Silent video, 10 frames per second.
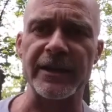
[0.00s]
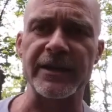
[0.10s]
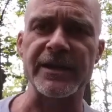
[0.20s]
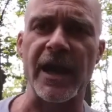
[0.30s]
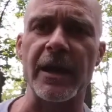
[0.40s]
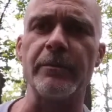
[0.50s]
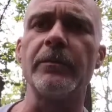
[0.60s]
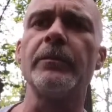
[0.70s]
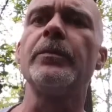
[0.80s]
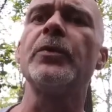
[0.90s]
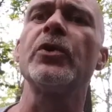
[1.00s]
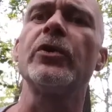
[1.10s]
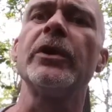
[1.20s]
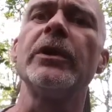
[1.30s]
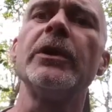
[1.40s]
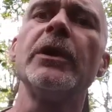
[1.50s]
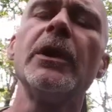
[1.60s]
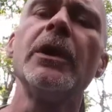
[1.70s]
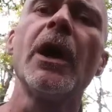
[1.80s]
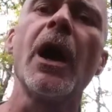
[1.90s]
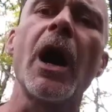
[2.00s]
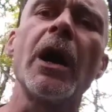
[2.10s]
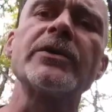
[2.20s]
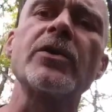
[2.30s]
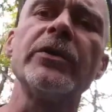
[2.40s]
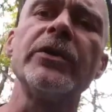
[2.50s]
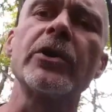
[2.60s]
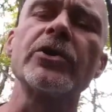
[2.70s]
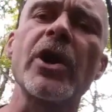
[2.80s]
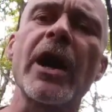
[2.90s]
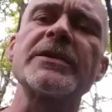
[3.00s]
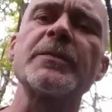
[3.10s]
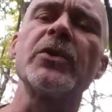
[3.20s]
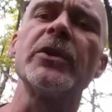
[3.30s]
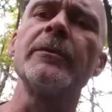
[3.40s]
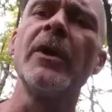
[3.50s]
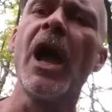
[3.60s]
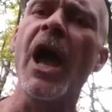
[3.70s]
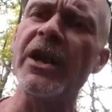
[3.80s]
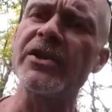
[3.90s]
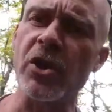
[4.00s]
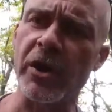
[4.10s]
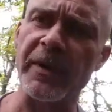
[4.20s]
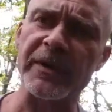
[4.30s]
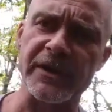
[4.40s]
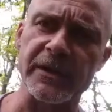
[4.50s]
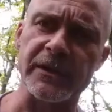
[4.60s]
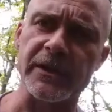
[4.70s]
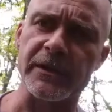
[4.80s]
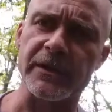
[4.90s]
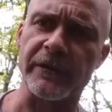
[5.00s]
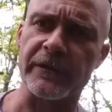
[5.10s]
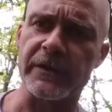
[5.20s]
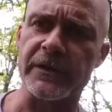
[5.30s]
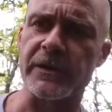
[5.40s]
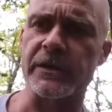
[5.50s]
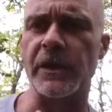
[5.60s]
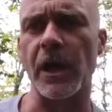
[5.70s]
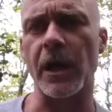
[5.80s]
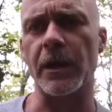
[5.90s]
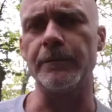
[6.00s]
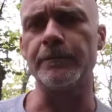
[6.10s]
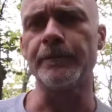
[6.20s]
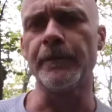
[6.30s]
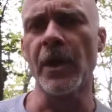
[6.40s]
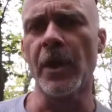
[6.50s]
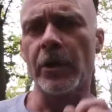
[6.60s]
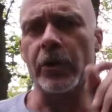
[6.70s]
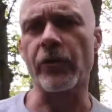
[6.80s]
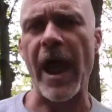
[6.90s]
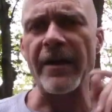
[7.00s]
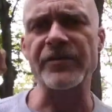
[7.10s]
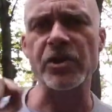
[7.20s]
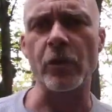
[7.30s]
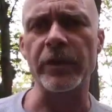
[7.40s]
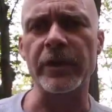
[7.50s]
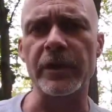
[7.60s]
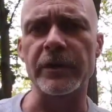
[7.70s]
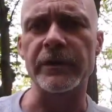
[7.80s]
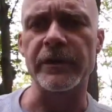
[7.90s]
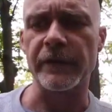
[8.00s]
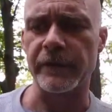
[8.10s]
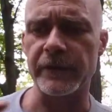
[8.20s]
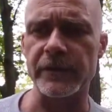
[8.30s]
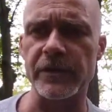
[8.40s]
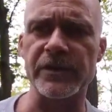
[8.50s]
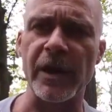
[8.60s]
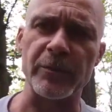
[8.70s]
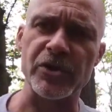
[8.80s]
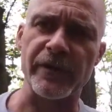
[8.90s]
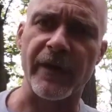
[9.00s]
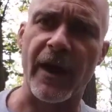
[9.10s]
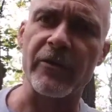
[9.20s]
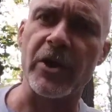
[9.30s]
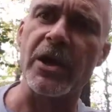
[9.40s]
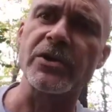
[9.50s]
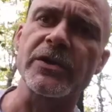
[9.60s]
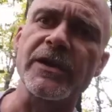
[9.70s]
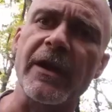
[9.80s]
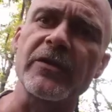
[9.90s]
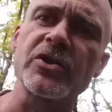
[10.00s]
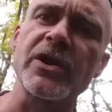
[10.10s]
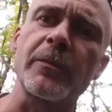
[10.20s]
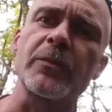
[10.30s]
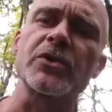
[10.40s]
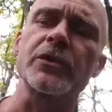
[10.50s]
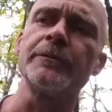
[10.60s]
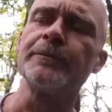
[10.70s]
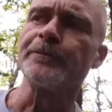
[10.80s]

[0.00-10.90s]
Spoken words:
at the time period. It's called the Younger Dryas period, and he's talking about the difference, the graph showing the different temperature variations, average temperature,